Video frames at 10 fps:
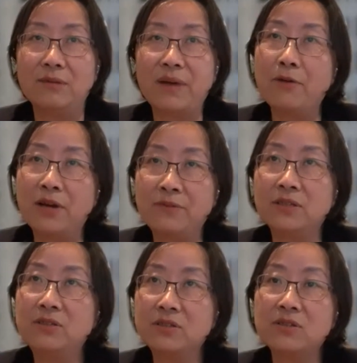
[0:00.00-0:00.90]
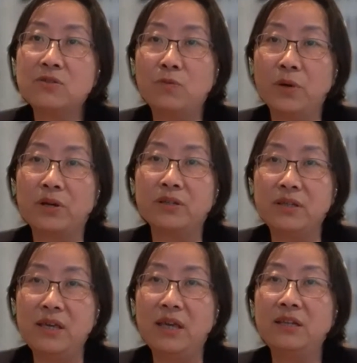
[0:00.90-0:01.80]
However, this is where
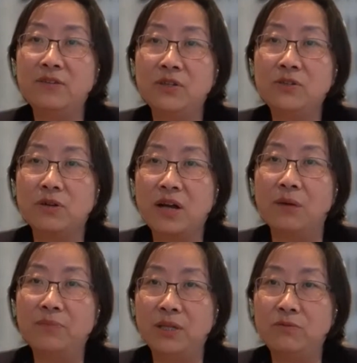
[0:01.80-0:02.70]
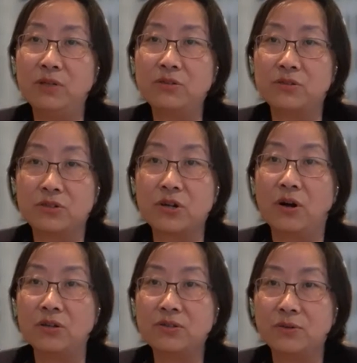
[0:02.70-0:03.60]
the individual company research
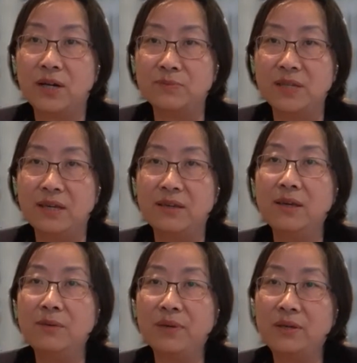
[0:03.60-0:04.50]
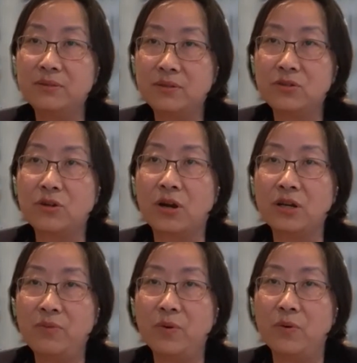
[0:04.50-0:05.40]
also comes in, because the
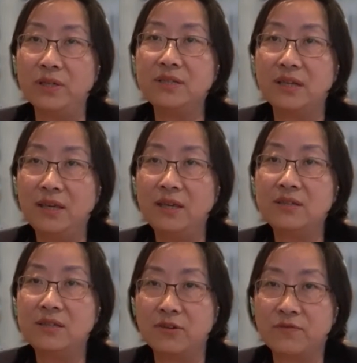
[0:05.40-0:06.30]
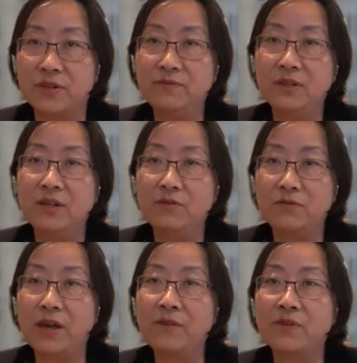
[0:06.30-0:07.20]
starting point is different
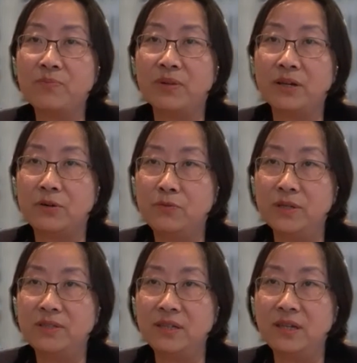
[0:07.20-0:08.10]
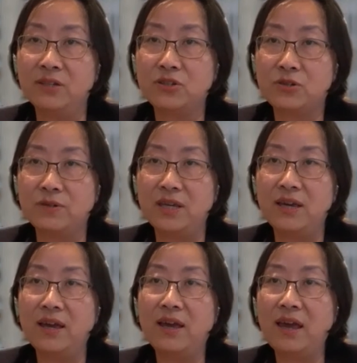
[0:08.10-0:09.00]
for every player within the
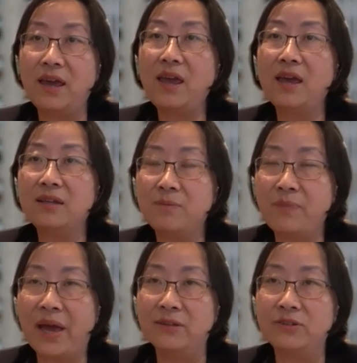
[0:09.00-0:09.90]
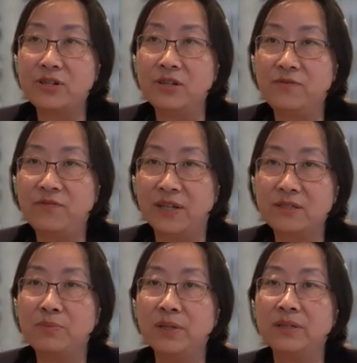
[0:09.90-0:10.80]
industry. And the balance sheet
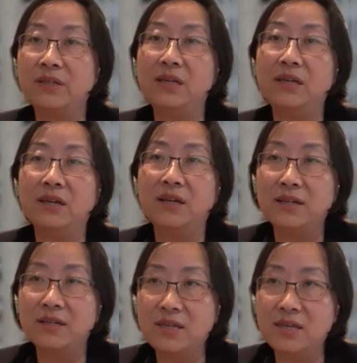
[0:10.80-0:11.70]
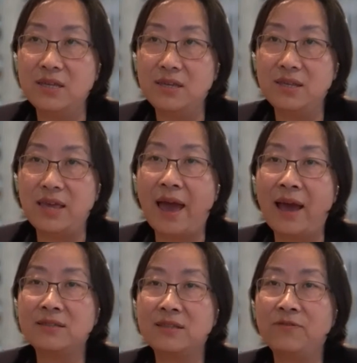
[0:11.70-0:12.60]
flexibility, the
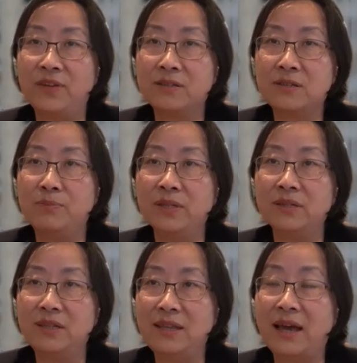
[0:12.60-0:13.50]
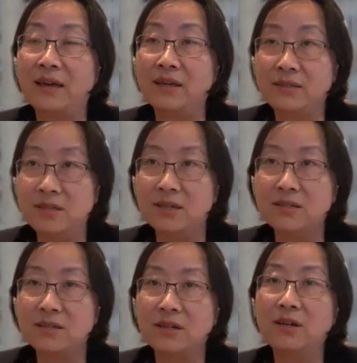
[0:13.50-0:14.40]
asset flexibility that
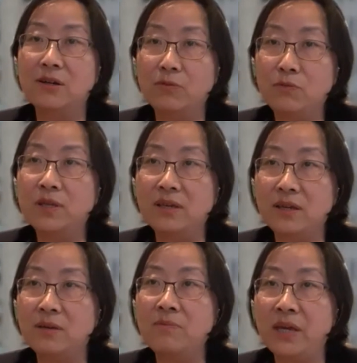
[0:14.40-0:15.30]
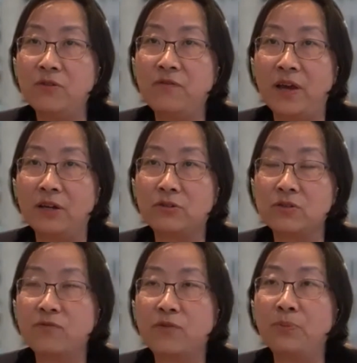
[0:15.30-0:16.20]
exists within a
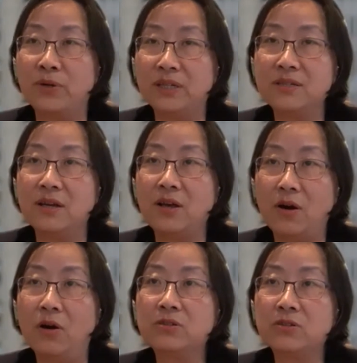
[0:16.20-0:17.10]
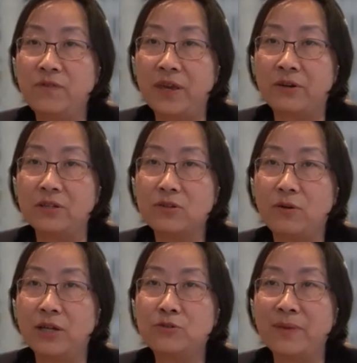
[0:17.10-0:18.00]
manufacturer's footprint also varies
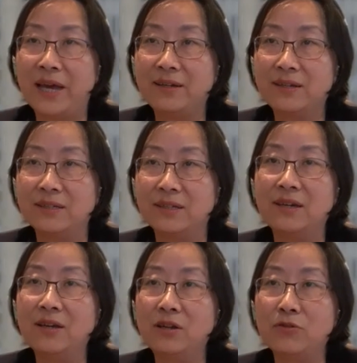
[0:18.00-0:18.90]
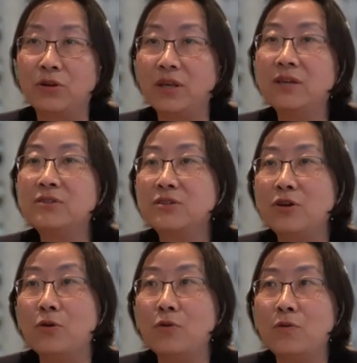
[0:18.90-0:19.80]
quite dramatically. There is
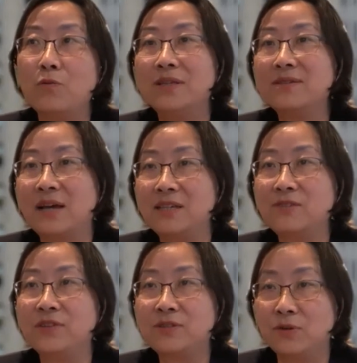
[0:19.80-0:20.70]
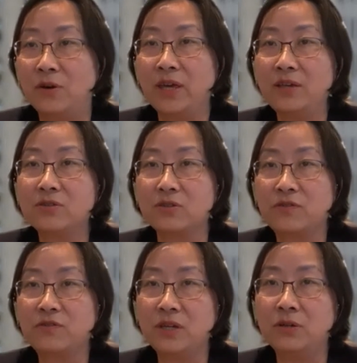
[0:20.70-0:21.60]
no one-size-fits-all
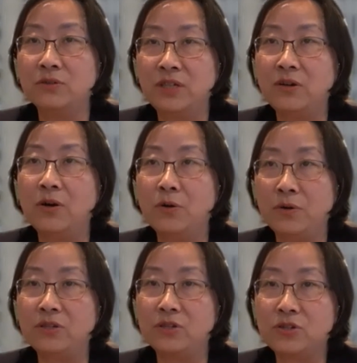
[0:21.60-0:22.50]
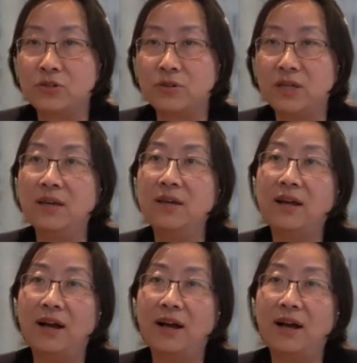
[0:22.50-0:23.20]
answer for the whole industry.